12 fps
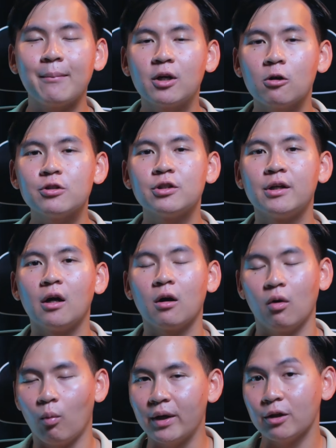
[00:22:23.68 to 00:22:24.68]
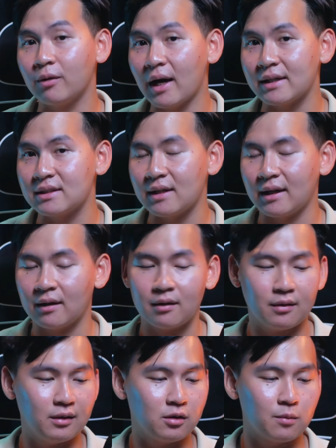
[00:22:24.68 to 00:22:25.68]
I'm curious to hear what you guys think
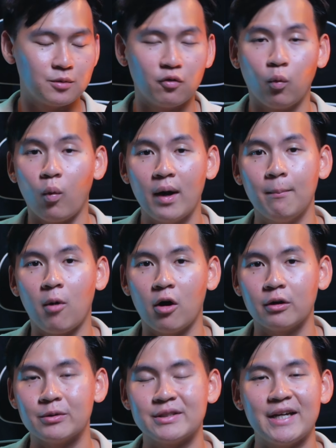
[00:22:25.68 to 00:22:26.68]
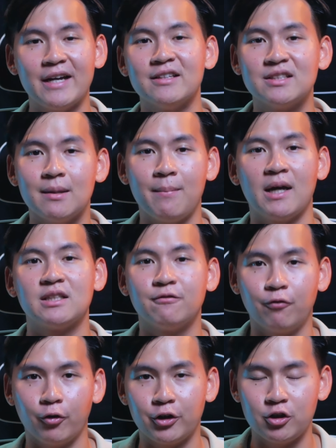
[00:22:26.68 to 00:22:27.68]
in terms of what models is the best
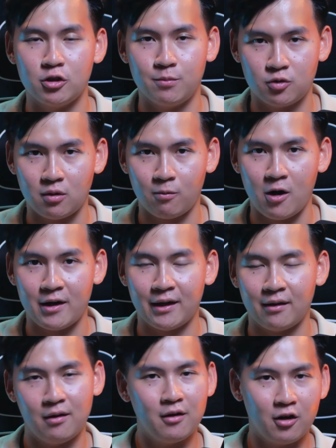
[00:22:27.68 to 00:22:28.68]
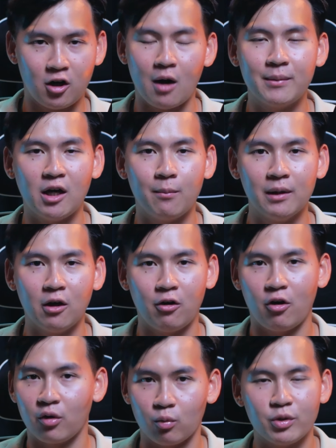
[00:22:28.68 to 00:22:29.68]
for YouTube script writing. Comment down below
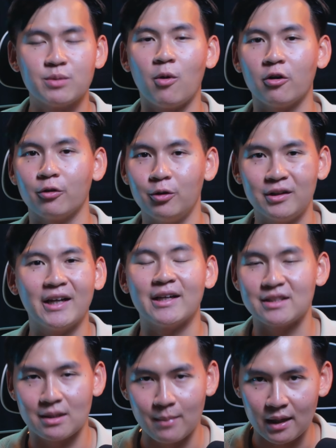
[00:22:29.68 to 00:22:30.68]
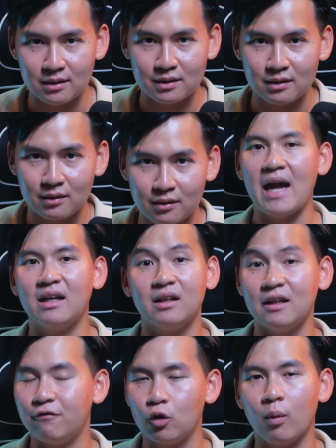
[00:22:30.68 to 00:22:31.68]
on which model you think is the best. And
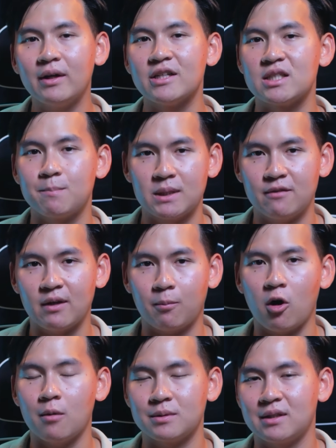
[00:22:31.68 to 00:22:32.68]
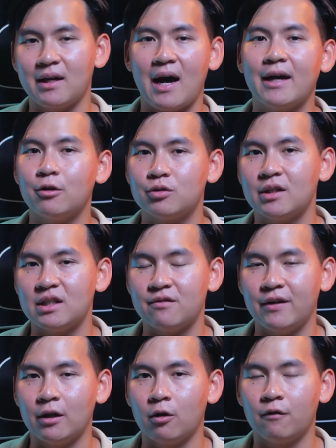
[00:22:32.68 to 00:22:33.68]
if you want the specific prompts that I use in this
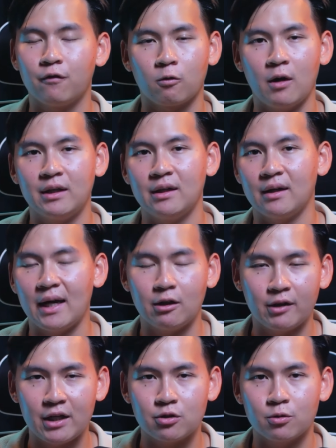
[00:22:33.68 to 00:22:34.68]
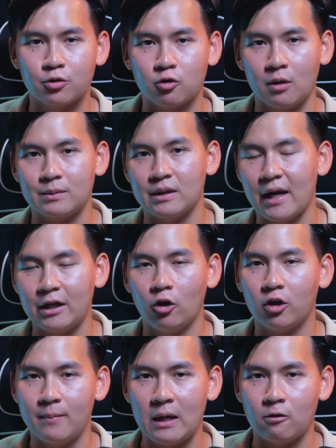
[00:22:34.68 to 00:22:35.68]
video for writing educational scripts and
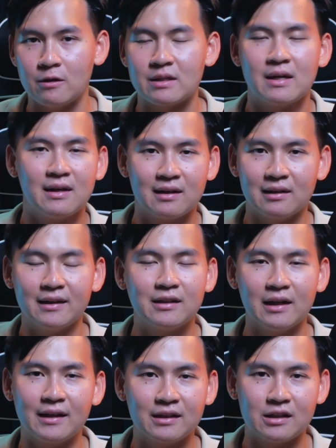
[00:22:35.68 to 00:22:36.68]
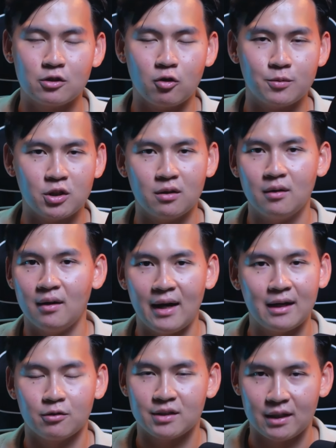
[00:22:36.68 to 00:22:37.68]
documentaries, click the link in the description
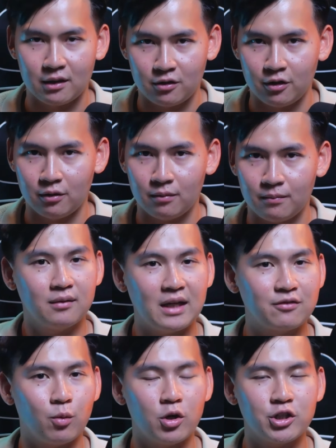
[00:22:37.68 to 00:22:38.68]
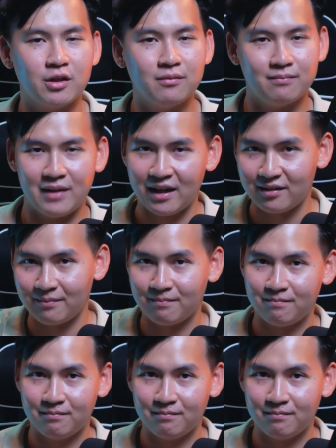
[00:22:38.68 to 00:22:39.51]
and I'll send it to you. Thanks for watching, and